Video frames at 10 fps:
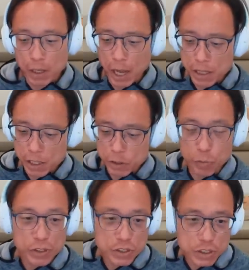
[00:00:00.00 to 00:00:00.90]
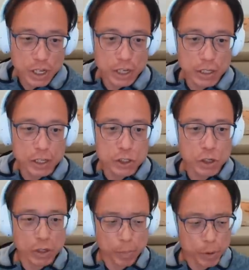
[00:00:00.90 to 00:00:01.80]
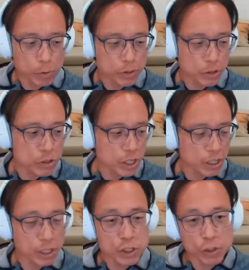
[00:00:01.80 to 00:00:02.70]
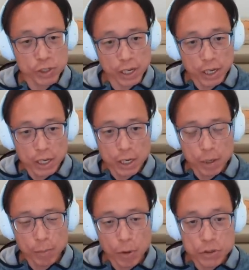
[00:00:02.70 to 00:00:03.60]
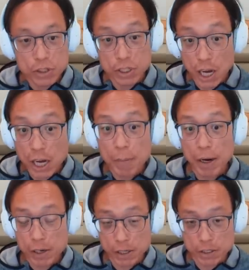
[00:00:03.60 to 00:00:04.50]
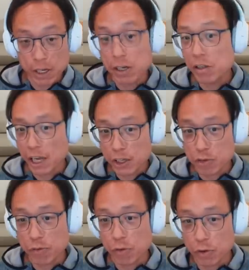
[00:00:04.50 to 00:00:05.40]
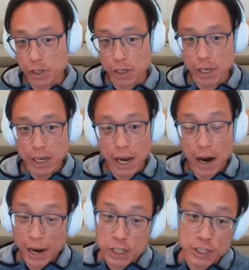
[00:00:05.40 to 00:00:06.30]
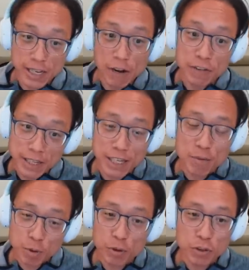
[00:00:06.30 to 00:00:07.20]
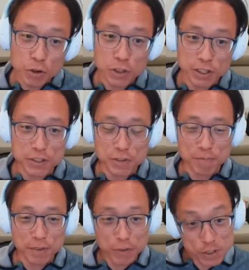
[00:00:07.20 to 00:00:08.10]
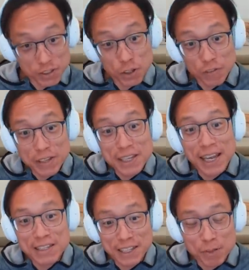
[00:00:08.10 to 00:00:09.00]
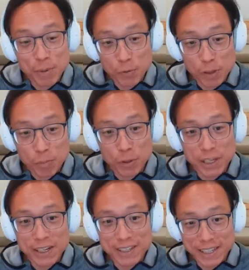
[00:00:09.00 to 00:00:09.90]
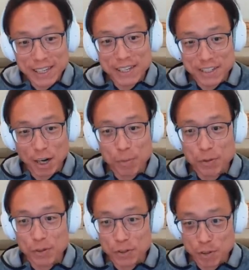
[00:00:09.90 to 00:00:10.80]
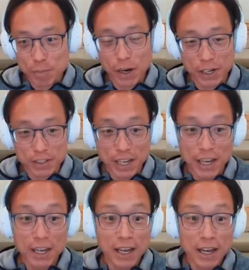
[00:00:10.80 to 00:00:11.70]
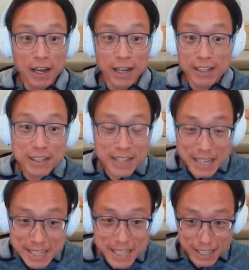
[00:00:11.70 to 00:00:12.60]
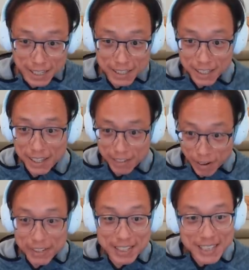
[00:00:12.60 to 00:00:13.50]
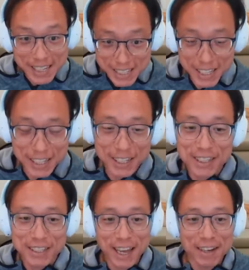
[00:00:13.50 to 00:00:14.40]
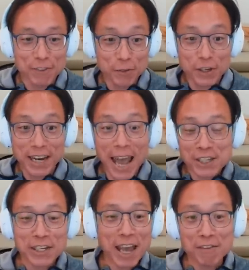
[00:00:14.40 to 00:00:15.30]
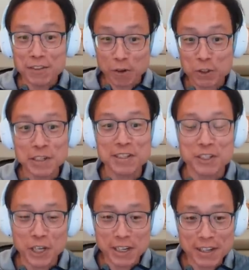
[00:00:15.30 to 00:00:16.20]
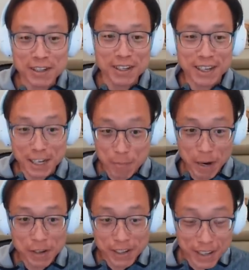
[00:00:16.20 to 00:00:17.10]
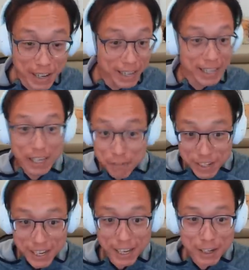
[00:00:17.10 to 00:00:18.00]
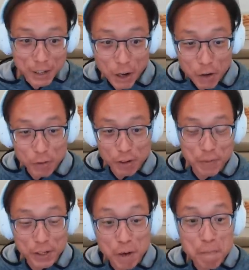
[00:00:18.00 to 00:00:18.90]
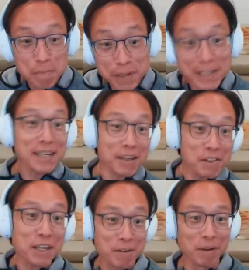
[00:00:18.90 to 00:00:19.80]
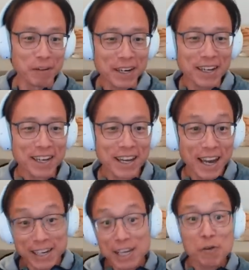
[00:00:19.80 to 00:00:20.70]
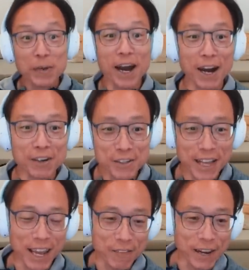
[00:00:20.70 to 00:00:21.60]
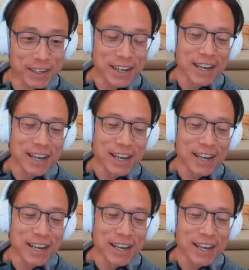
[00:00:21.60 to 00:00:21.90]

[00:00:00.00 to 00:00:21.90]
I think there's a recent study that showed a Pew Research study that showed that most young Americans under the age of 30 are actually now leaning pro socialist, which sort of indicates a little bit where the political leanings are between certain parties. Yeah. This idea, right? This idea that we could actually have a socialist agenda in America, even a decade ago, would have been completely unthinkable, right? And here we are today, right?